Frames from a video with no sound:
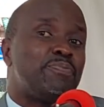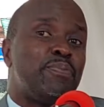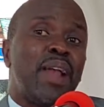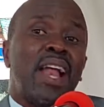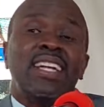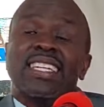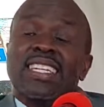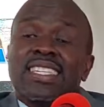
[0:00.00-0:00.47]

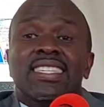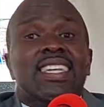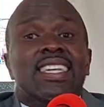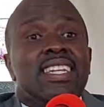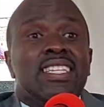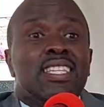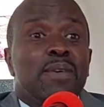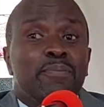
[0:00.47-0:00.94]
Planting
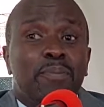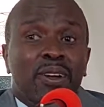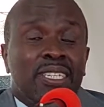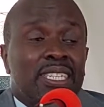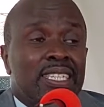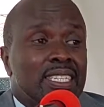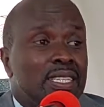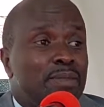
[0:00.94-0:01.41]
seed is
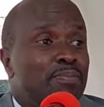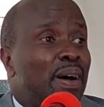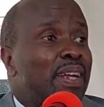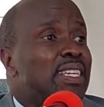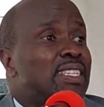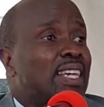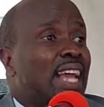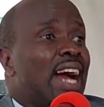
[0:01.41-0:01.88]
important,
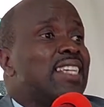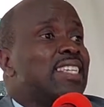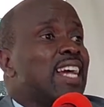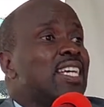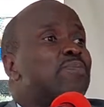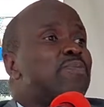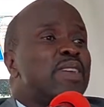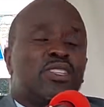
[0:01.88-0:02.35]
but it can't
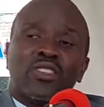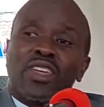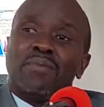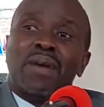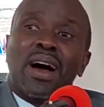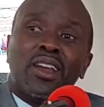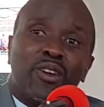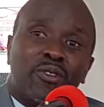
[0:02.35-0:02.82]
just be to
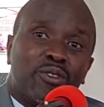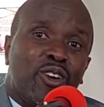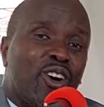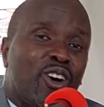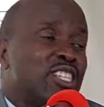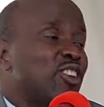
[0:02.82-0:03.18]
the man of God.